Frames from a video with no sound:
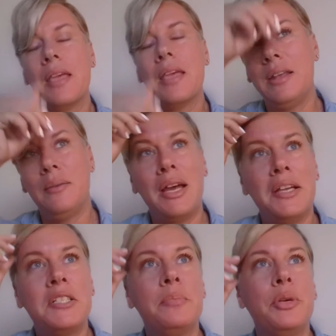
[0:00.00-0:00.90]
And in my
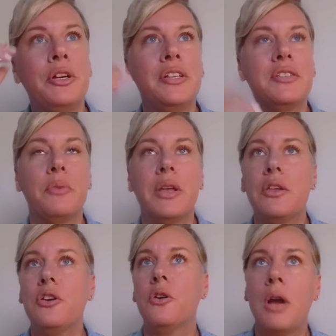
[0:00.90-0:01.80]
experience, whether
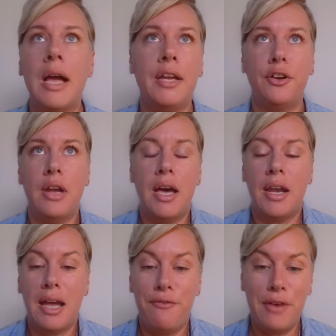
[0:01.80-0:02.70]
you're crying or
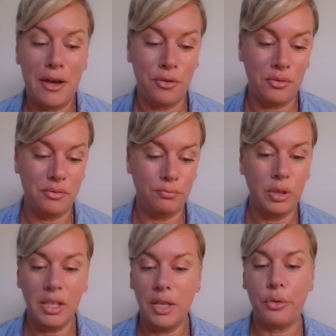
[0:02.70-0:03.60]
not, I found
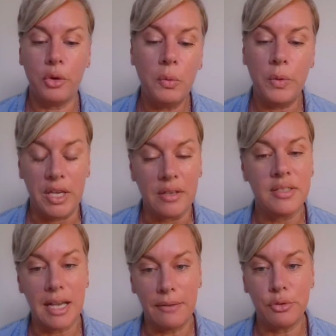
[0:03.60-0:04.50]
really 3
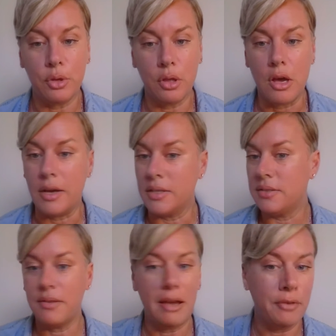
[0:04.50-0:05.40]
weeks after the
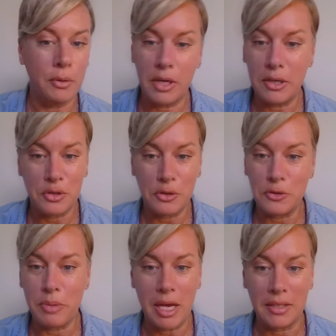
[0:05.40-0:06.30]
loss, everyone else
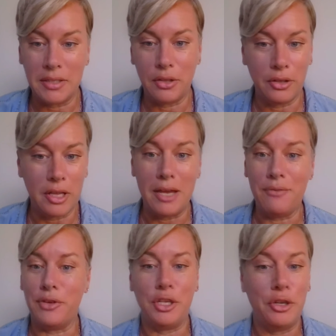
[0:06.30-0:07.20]
goes back to their
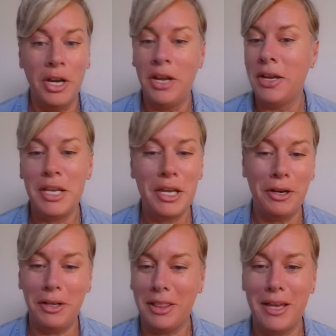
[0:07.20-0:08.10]
life and you're
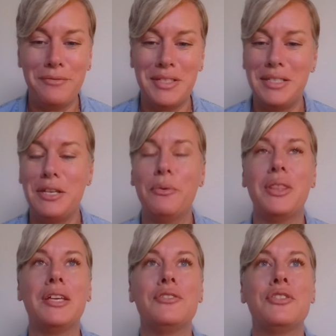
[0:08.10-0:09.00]
left to deal with
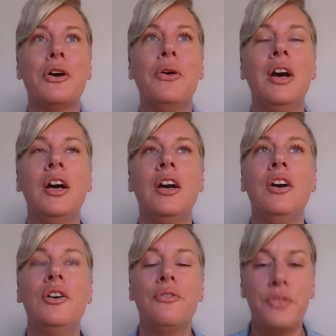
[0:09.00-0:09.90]
it. So
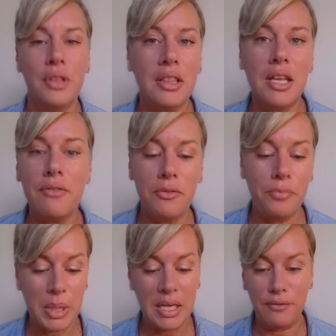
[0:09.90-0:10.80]
for the love of
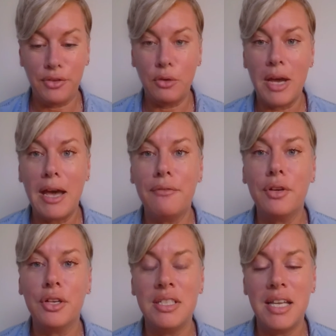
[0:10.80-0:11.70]
Pete, if you have a
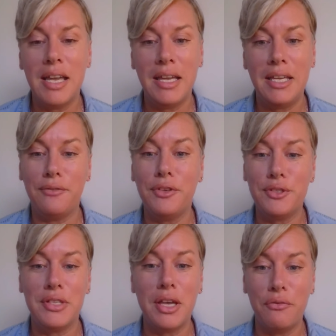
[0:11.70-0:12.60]
good day, give
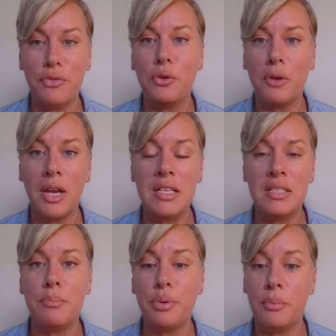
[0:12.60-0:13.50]
yourself the grace
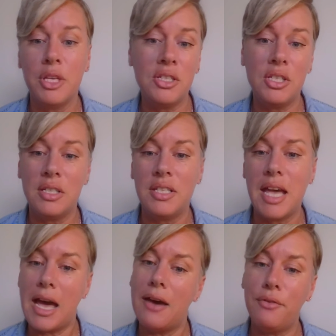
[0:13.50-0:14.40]
and permission to
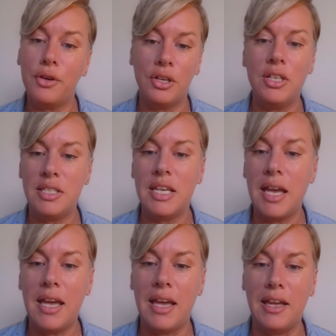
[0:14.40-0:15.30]
have a good
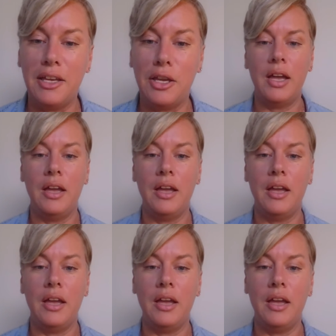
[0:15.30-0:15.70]
day.